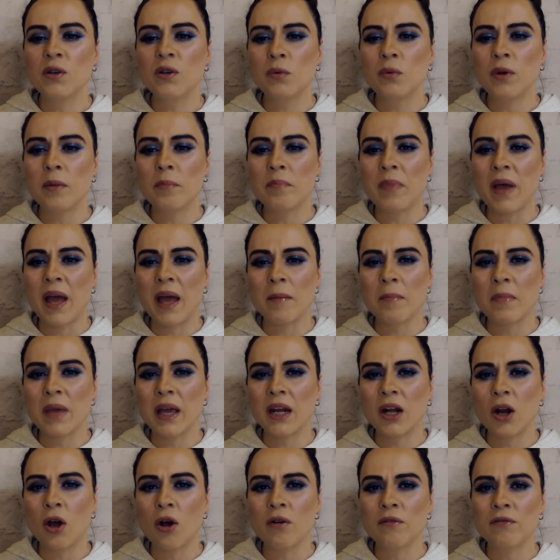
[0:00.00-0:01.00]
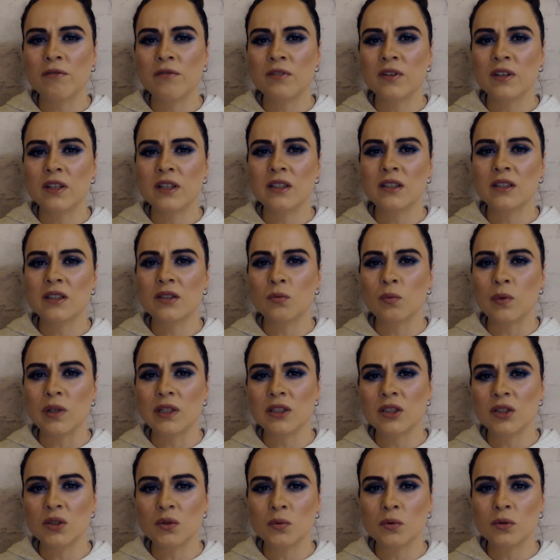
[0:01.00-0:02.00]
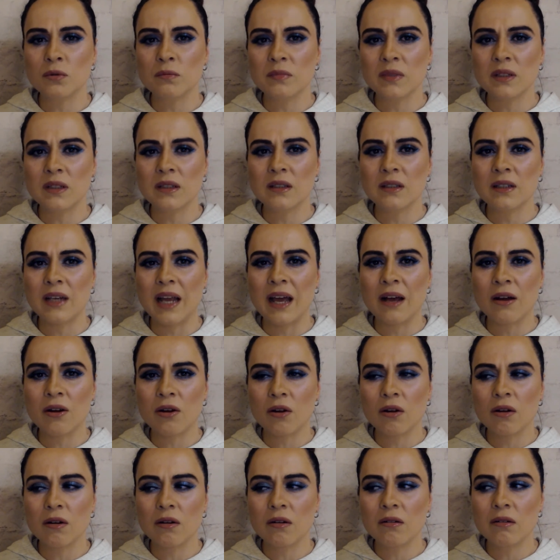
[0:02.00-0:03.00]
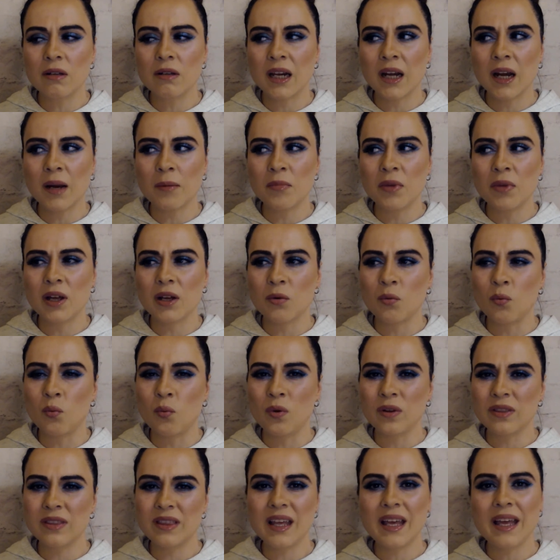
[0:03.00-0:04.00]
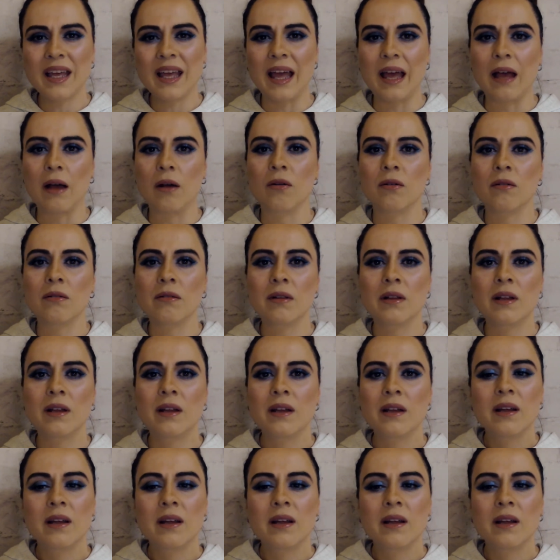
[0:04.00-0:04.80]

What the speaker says: where Batman offers Wonder Woman alcohol, and I'm like, what the hell?